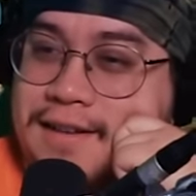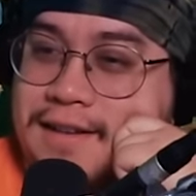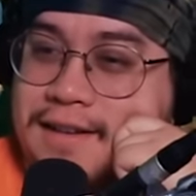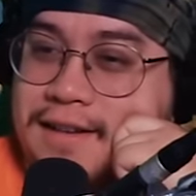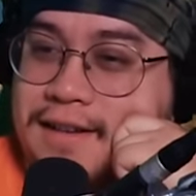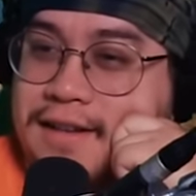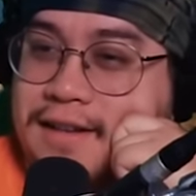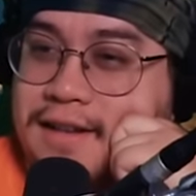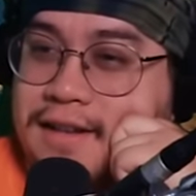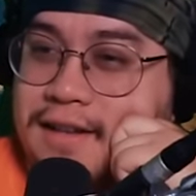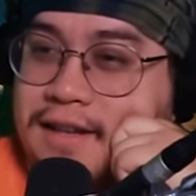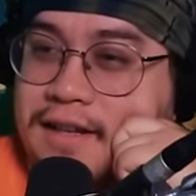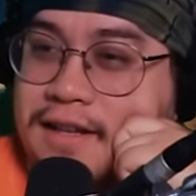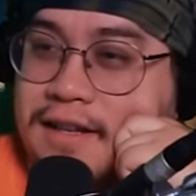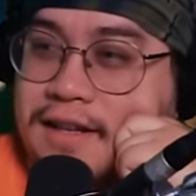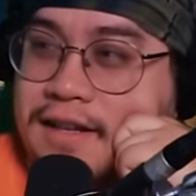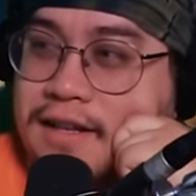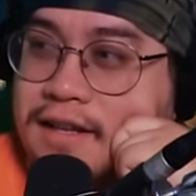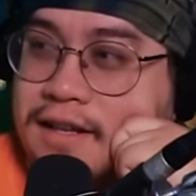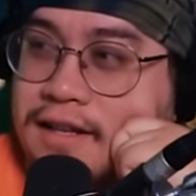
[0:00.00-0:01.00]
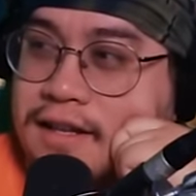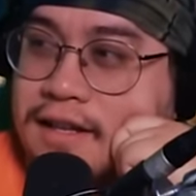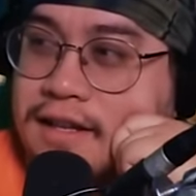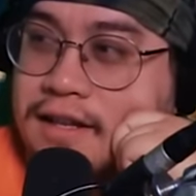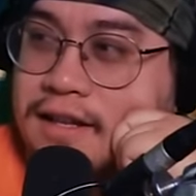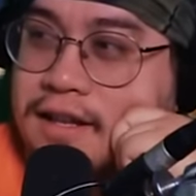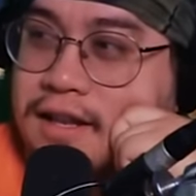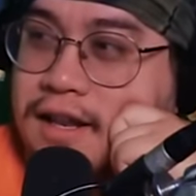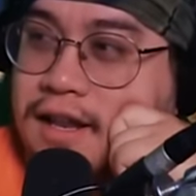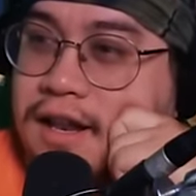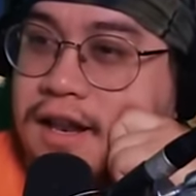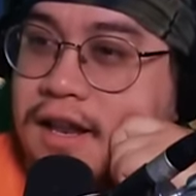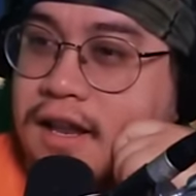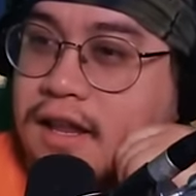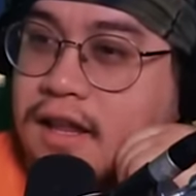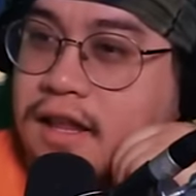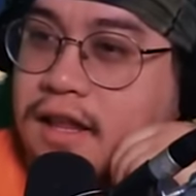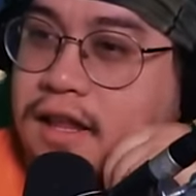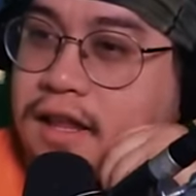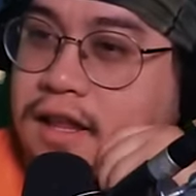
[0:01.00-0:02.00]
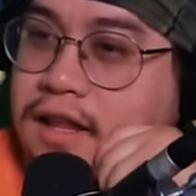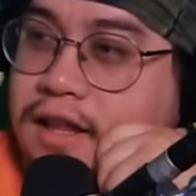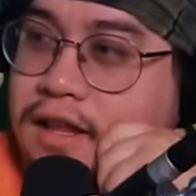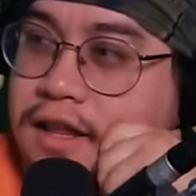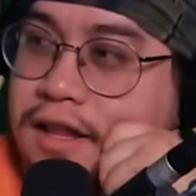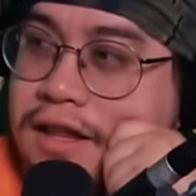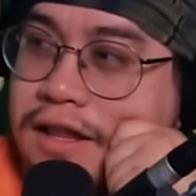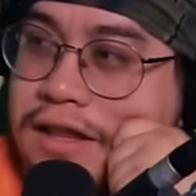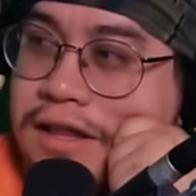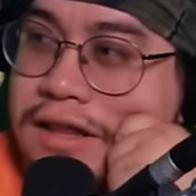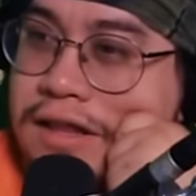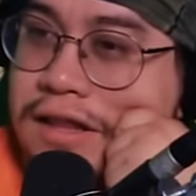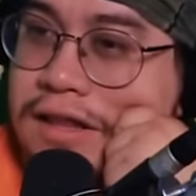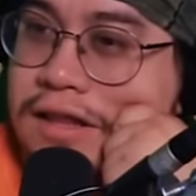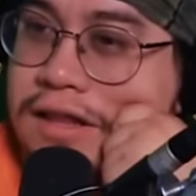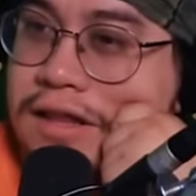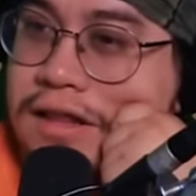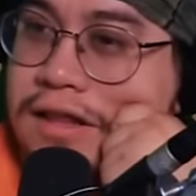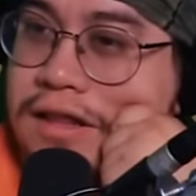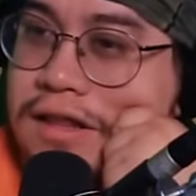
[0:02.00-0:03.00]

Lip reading: This person isn't speaking.